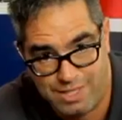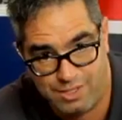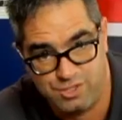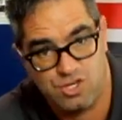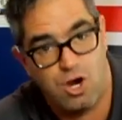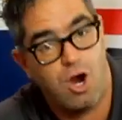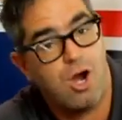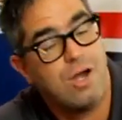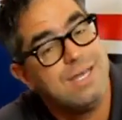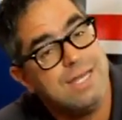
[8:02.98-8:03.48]
rails
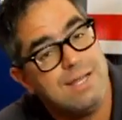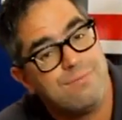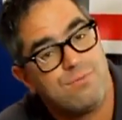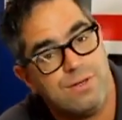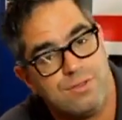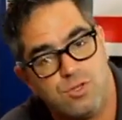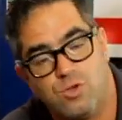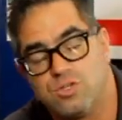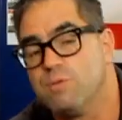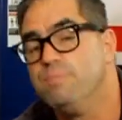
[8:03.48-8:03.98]
are
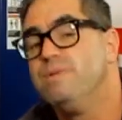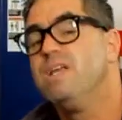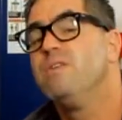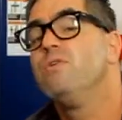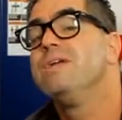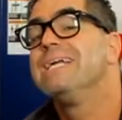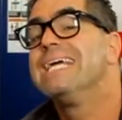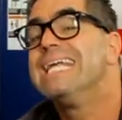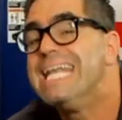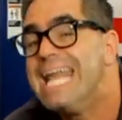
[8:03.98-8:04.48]
different. There's some
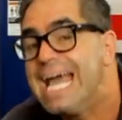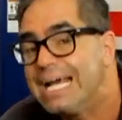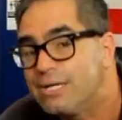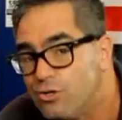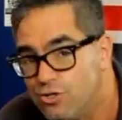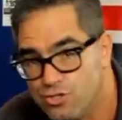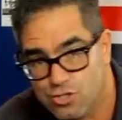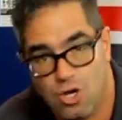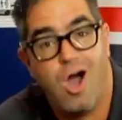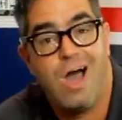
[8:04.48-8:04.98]
different
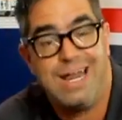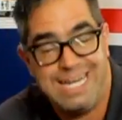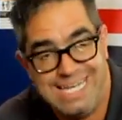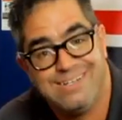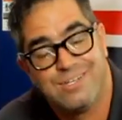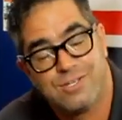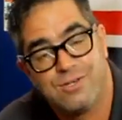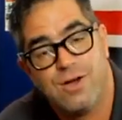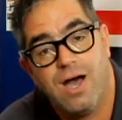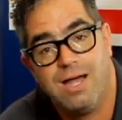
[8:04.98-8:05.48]
connectors on
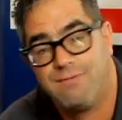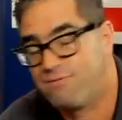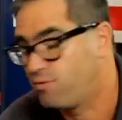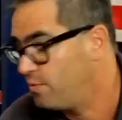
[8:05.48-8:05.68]
each side.